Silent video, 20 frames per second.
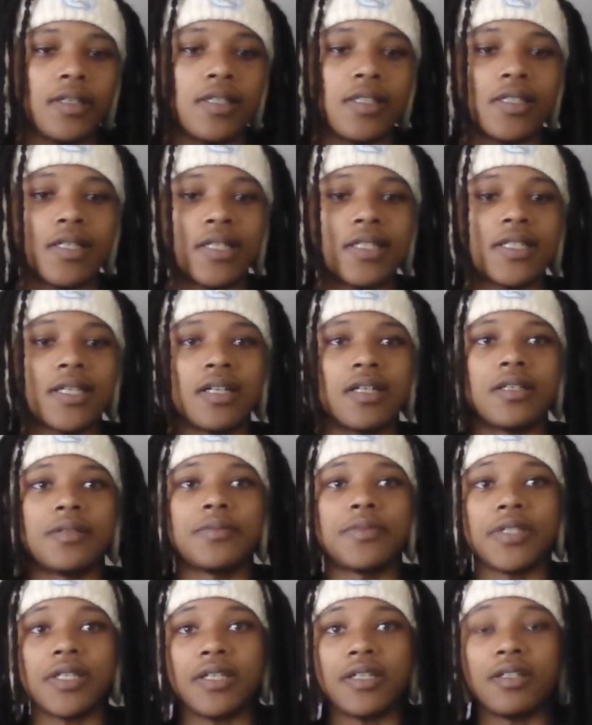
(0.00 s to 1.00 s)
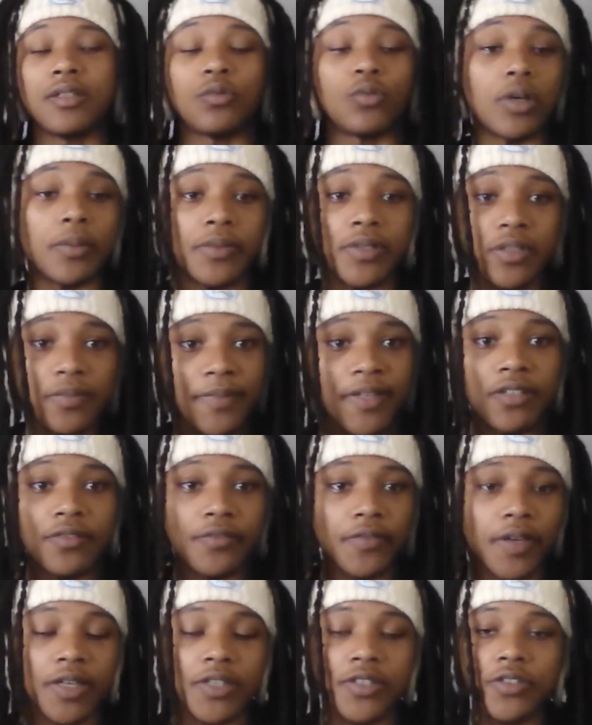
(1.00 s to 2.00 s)
He's at times a weapons
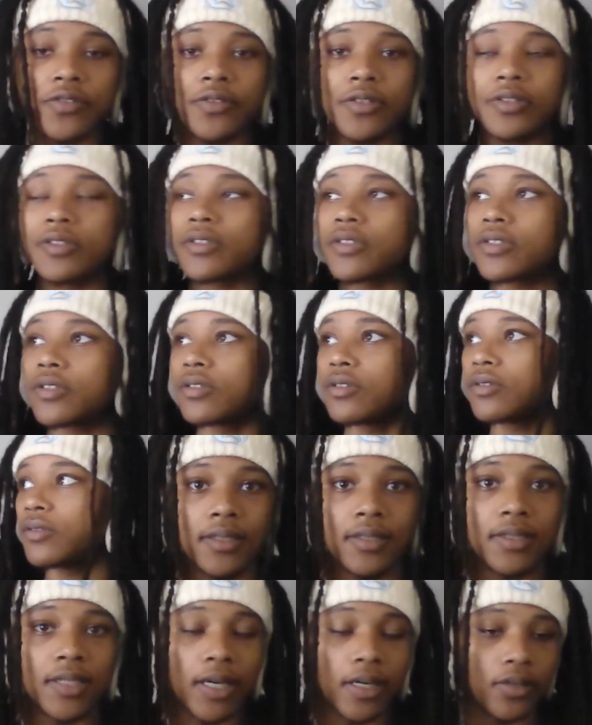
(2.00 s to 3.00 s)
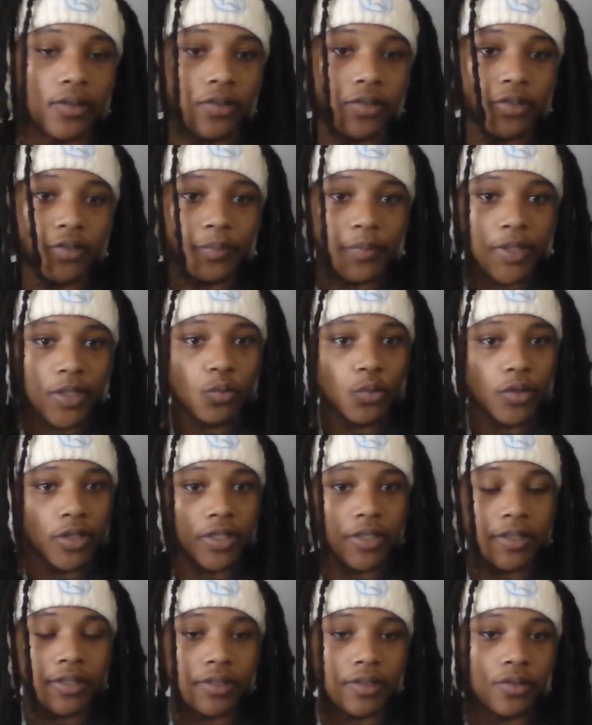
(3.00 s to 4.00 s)
manufacturer, so that could be what
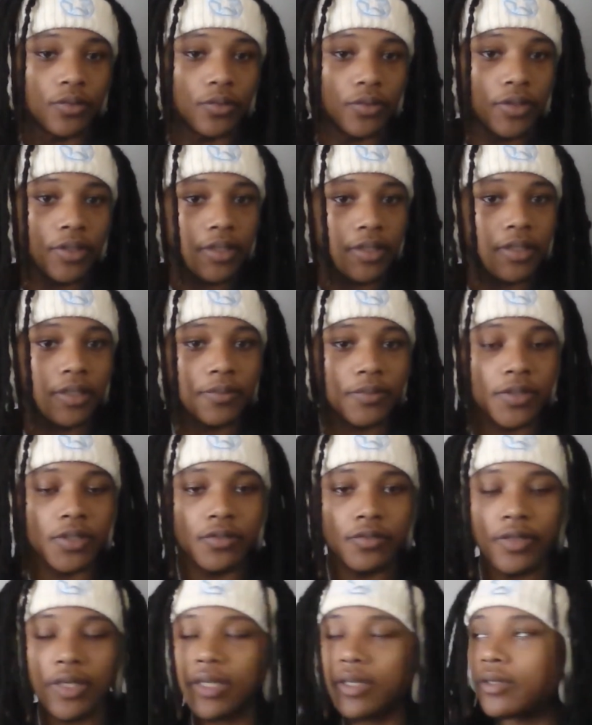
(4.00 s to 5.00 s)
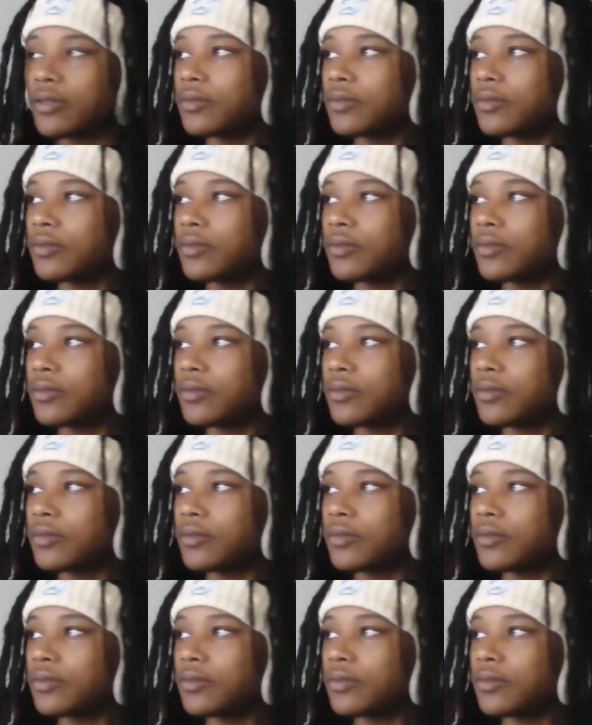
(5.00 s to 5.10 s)
he's doing in the MCU right now.